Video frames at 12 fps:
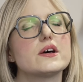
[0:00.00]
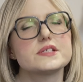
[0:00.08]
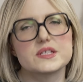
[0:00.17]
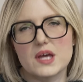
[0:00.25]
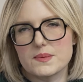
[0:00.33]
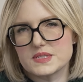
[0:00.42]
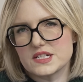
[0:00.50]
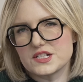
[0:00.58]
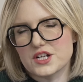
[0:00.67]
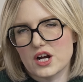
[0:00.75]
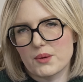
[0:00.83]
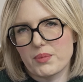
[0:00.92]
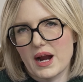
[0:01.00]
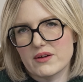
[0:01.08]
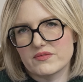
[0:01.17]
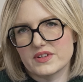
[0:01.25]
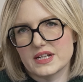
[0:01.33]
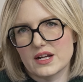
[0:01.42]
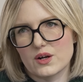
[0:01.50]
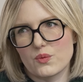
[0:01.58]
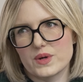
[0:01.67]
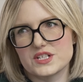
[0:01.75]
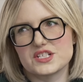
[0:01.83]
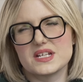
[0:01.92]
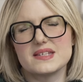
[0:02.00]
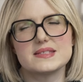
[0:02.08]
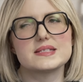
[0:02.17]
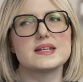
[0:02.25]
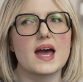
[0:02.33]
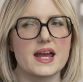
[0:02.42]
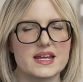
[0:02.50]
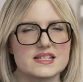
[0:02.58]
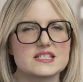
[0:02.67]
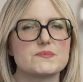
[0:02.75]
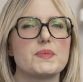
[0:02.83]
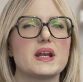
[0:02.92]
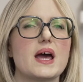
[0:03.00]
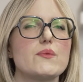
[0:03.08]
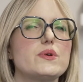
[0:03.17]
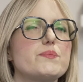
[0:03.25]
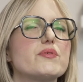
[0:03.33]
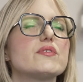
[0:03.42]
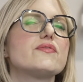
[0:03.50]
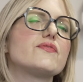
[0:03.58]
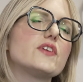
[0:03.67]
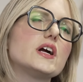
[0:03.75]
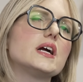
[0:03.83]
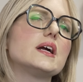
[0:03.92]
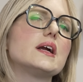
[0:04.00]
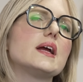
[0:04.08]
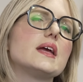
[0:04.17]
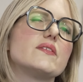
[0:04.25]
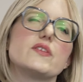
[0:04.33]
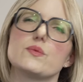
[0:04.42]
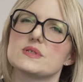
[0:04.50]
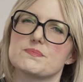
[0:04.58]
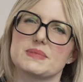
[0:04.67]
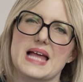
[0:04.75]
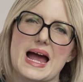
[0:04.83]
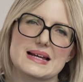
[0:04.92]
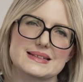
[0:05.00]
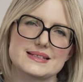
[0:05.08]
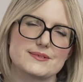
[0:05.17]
also comes in a dark brown veneer, which is nice, but I would prefer if it was black.